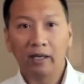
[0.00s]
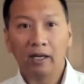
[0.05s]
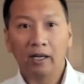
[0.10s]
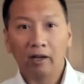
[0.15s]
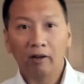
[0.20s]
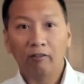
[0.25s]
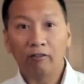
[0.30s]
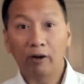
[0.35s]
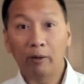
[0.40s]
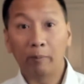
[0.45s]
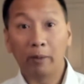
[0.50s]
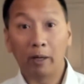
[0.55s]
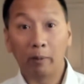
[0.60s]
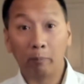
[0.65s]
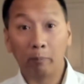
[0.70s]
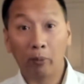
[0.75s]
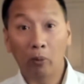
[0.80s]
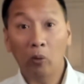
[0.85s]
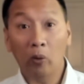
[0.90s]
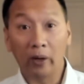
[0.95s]
from a
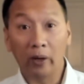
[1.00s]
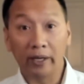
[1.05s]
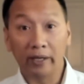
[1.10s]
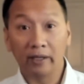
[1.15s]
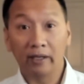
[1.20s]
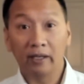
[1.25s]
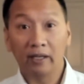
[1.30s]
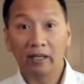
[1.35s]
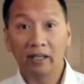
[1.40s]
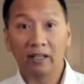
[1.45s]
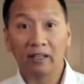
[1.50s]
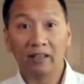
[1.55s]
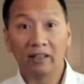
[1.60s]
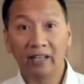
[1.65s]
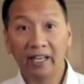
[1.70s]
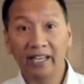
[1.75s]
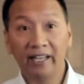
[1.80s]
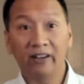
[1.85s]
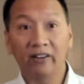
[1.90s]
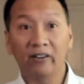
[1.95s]
boy
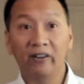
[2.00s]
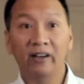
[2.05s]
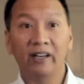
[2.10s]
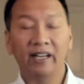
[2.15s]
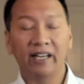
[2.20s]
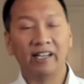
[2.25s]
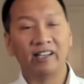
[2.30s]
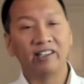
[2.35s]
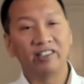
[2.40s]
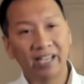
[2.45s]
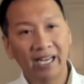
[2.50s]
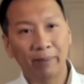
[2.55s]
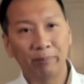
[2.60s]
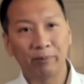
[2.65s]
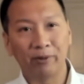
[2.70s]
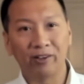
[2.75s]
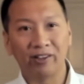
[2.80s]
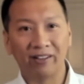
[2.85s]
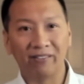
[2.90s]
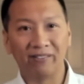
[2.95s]
later in chapter
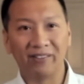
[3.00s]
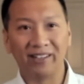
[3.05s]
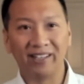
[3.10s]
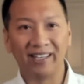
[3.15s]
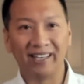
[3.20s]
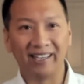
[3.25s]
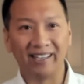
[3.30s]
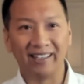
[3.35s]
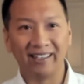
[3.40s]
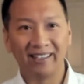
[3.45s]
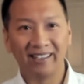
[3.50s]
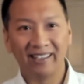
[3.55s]
17.